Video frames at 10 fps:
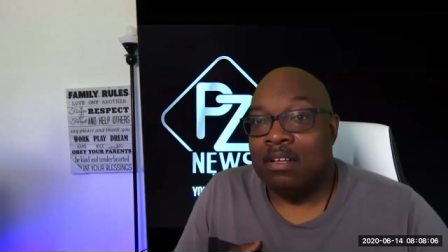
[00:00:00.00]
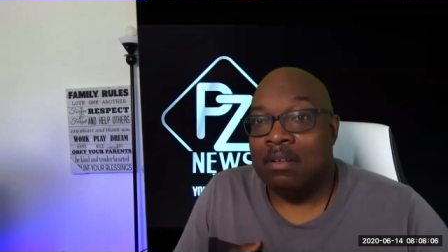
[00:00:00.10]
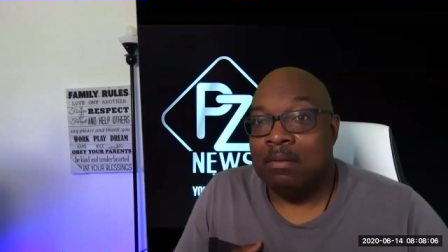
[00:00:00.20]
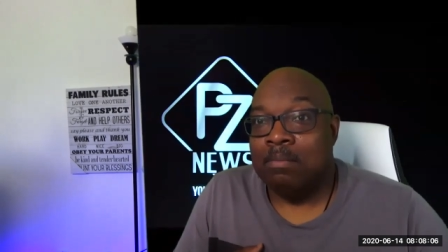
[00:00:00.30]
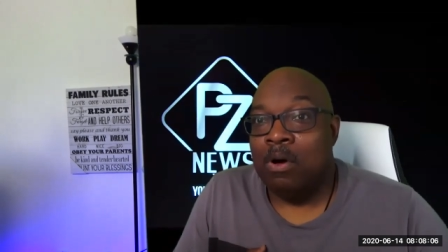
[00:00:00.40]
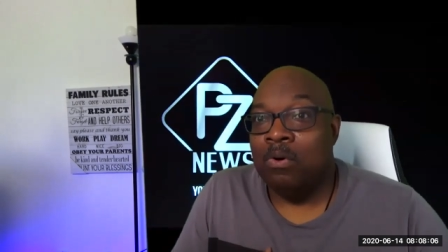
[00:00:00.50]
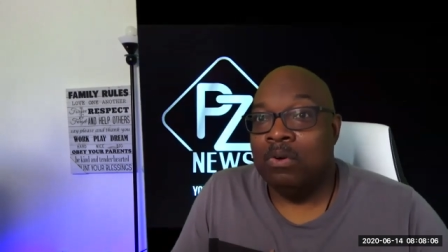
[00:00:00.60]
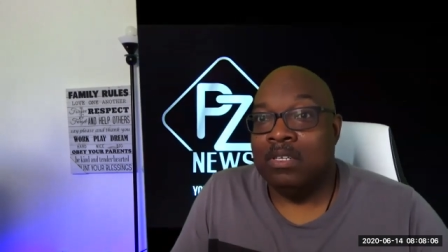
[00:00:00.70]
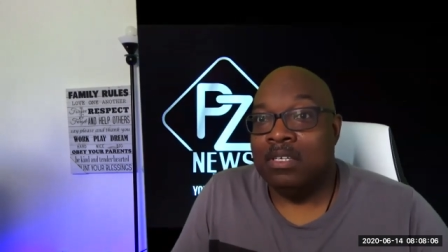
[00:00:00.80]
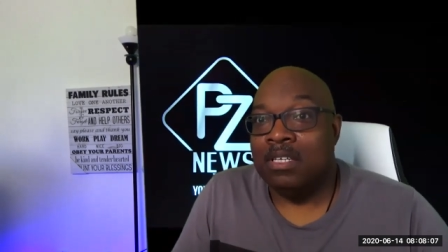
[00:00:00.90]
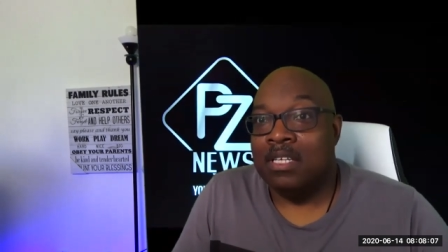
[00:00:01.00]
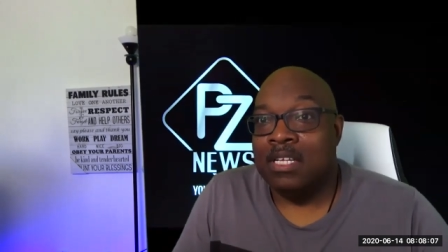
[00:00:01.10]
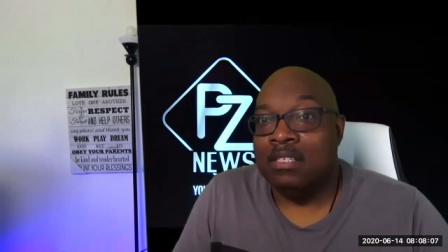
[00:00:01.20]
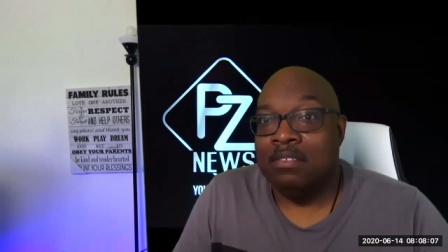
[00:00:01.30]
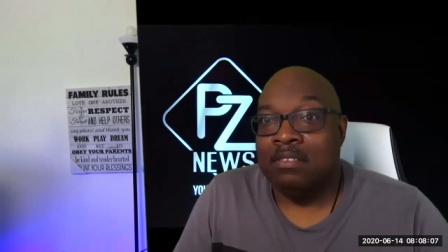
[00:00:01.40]
uh, potent
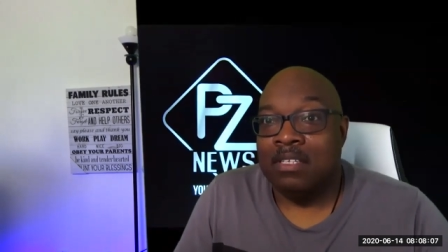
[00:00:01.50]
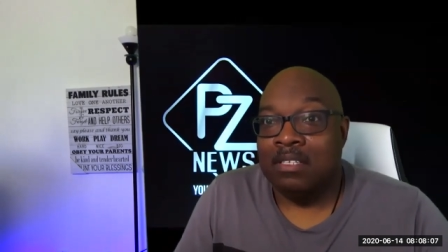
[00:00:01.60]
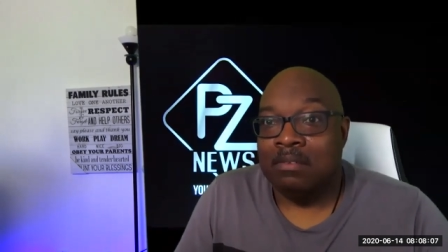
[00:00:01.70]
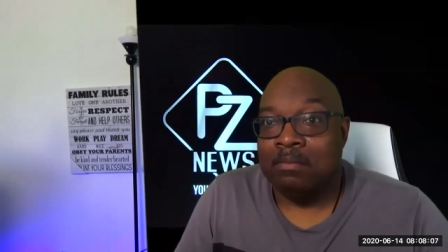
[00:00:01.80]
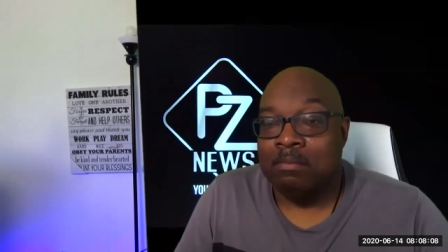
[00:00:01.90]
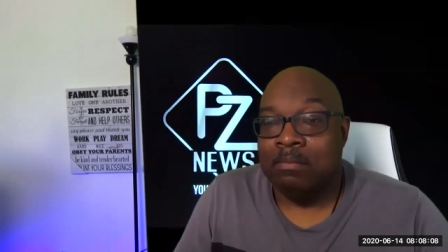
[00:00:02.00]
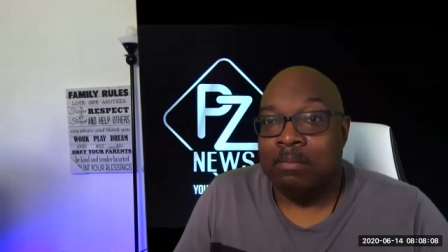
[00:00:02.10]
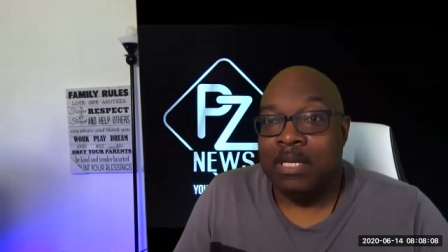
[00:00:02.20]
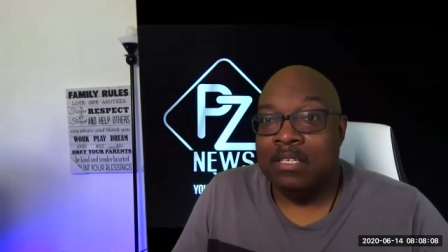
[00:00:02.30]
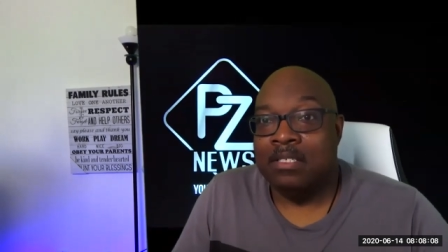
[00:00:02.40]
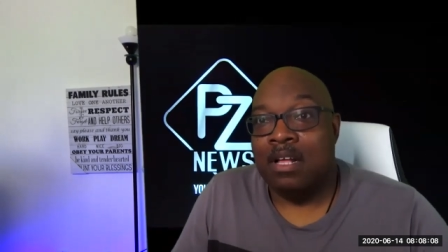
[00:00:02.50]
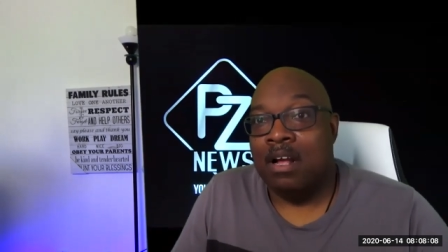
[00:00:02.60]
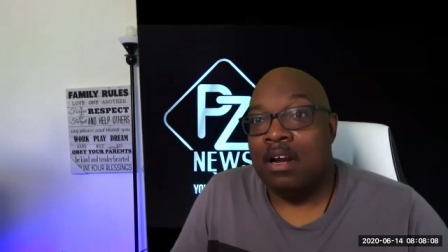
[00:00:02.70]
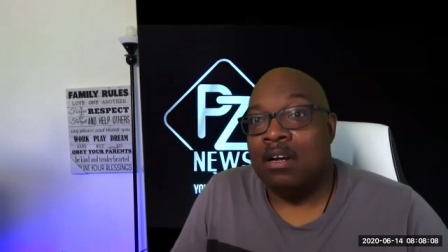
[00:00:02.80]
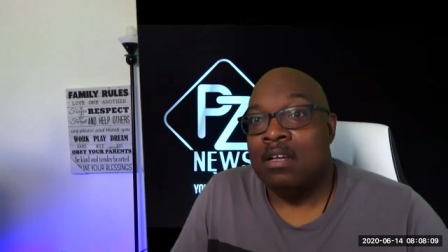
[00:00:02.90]
these these beasts
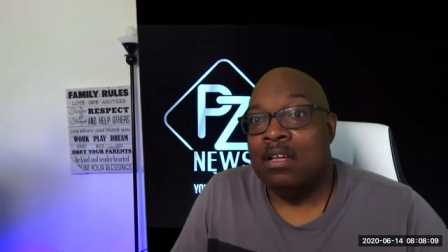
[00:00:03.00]
are.